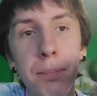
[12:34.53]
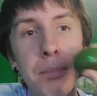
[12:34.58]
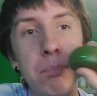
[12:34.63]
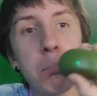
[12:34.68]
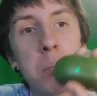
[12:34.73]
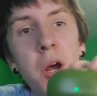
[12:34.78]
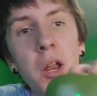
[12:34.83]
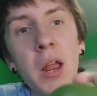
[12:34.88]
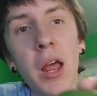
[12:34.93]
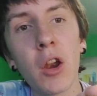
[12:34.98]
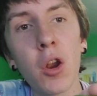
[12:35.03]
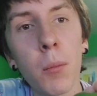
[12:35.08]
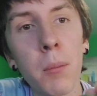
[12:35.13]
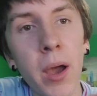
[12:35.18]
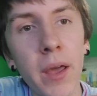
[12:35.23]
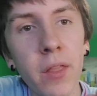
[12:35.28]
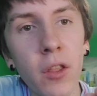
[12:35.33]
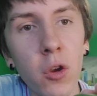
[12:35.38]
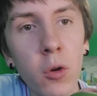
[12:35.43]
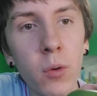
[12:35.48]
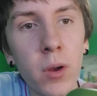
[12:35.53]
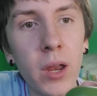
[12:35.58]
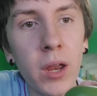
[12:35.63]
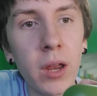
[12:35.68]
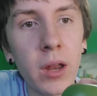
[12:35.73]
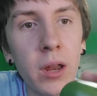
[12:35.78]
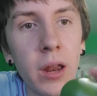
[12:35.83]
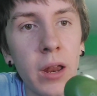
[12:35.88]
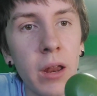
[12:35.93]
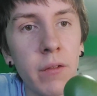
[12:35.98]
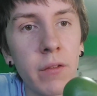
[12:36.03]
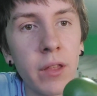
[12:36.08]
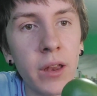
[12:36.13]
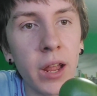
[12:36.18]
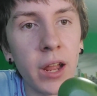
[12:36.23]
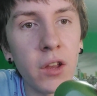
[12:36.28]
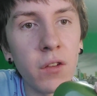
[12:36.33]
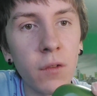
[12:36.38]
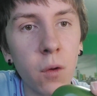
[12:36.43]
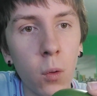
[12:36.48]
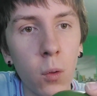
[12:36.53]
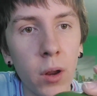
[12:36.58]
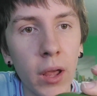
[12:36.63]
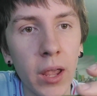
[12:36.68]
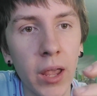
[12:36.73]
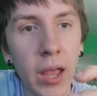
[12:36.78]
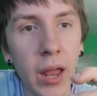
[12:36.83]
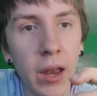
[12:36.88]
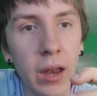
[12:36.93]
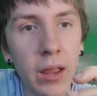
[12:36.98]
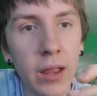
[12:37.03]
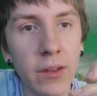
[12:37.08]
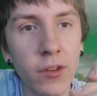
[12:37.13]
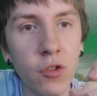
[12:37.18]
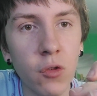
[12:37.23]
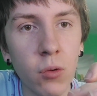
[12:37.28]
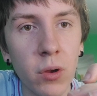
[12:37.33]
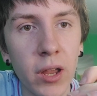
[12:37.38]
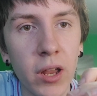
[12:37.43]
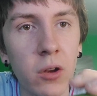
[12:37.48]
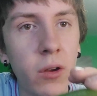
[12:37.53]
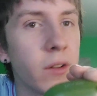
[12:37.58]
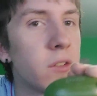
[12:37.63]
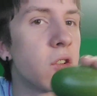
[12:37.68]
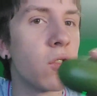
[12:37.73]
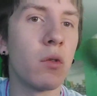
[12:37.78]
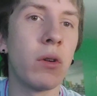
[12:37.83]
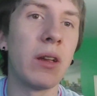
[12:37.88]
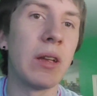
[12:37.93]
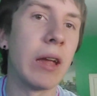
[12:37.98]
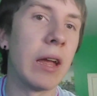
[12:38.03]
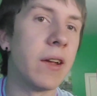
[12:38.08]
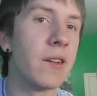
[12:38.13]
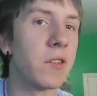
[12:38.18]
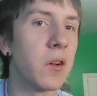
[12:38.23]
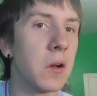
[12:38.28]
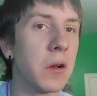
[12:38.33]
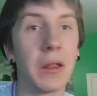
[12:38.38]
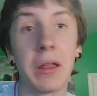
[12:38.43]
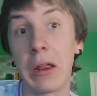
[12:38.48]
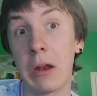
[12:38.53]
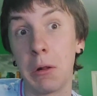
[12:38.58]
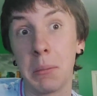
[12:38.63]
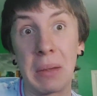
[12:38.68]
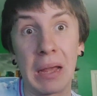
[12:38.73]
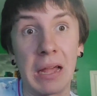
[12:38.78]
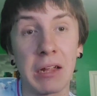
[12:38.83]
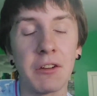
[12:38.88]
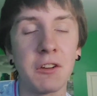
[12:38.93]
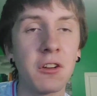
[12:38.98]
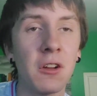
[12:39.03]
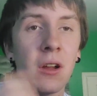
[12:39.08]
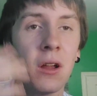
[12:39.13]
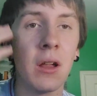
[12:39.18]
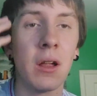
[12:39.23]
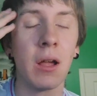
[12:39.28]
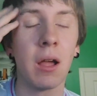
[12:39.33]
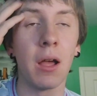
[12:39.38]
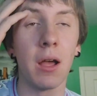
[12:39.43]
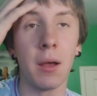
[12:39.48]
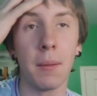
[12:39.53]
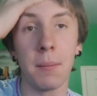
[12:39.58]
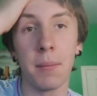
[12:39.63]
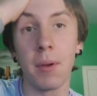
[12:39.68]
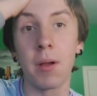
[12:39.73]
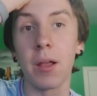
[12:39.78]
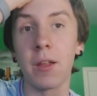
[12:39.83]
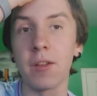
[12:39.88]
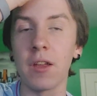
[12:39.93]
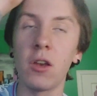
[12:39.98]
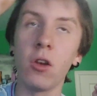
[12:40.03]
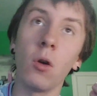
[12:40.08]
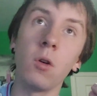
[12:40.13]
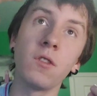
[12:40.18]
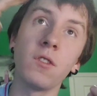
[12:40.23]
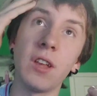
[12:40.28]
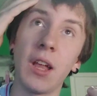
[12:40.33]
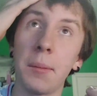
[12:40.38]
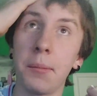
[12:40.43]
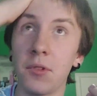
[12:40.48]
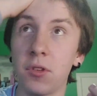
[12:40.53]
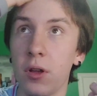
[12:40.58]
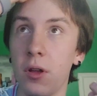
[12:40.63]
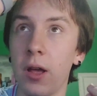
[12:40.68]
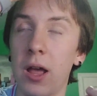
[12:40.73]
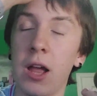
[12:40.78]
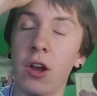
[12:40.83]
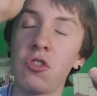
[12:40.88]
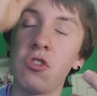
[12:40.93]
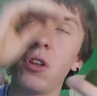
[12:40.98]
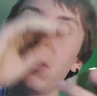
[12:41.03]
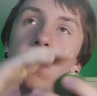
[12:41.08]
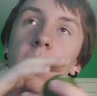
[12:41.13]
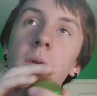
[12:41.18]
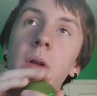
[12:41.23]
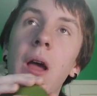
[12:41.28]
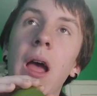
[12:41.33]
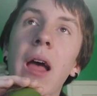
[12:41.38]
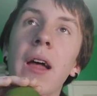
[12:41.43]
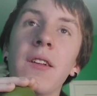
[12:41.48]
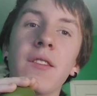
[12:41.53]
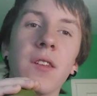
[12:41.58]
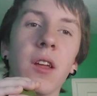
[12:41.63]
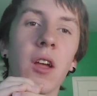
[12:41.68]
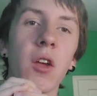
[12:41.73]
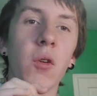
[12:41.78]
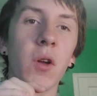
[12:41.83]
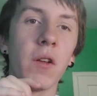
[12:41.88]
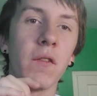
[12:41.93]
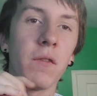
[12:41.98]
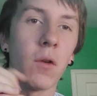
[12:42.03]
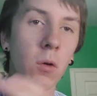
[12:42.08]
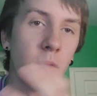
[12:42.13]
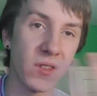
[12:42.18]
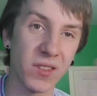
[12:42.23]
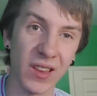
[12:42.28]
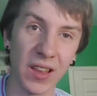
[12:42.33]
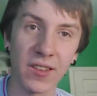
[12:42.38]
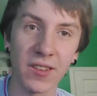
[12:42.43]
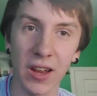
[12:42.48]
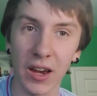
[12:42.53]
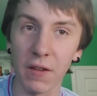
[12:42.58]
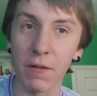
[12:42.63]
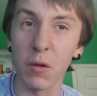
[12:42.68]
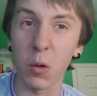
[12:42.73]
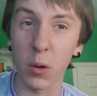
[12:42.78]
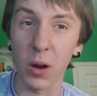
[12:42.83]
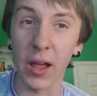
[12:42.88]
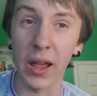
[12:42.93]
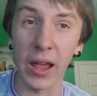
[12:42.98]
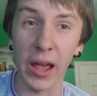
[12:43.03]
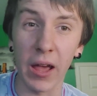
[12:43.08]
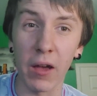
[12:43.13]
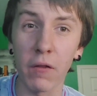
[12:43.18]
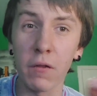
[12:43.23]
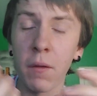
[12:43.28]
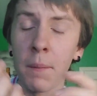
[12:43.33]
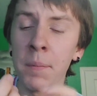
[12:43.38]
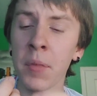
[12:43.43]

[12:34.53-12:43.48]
But I don't mind the green, and if the next phone I get is green or has a green case on it, it'll match. Because I know Samsung actually has green phones, and that's the kind of phone I have.